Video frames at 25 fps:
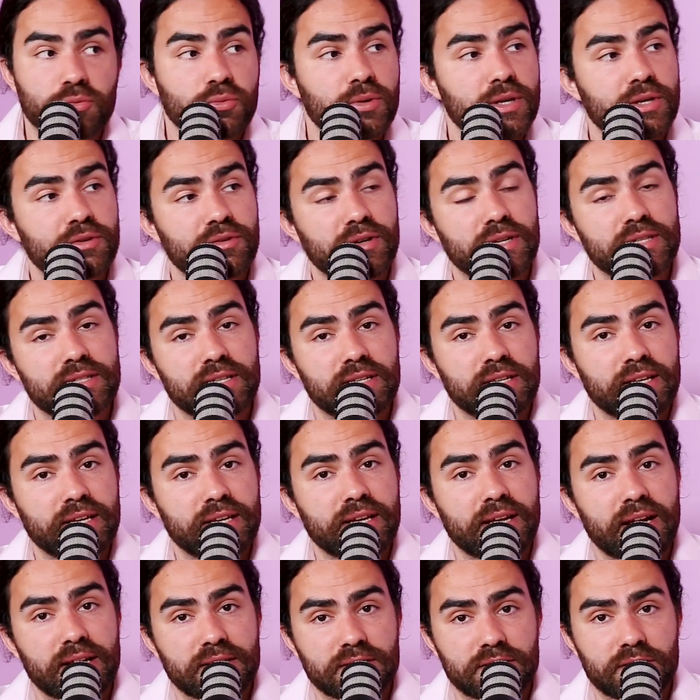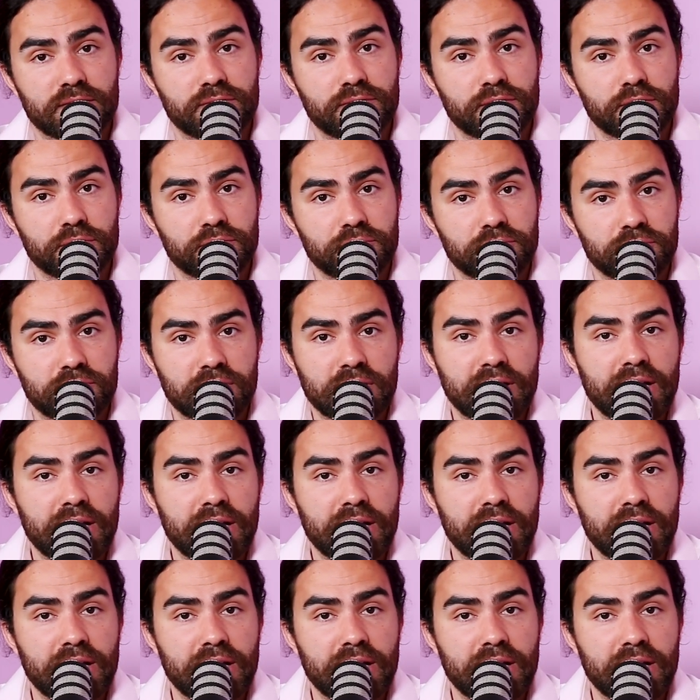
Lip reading: We recently interviewed